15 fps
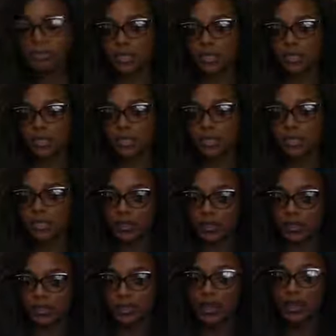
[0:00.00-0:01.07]
things
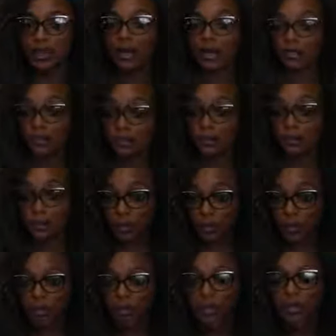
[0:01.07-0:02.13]
because us as
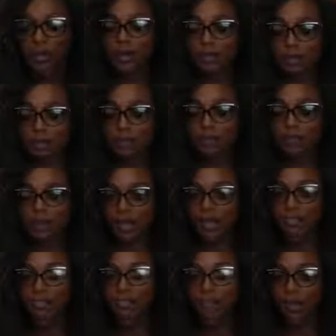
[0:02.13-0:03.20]
women, a lot of
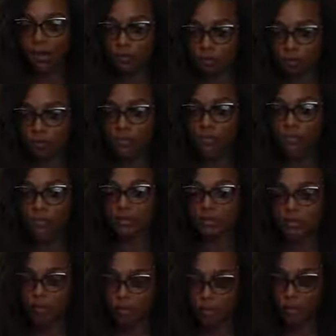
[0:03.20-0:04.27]
times we overlook
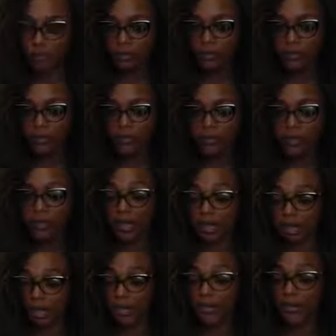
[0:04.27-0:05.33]
those small things that
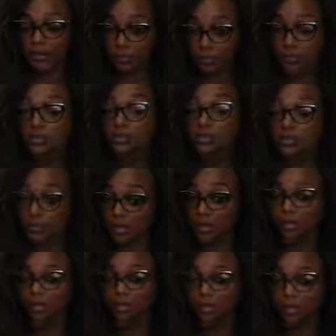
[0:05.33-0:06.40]
add up to
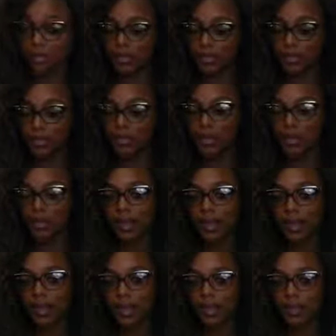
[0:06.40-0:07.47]
something big.
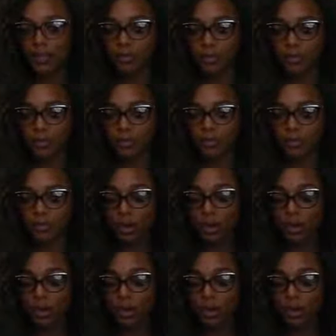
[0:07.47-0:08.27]
And we,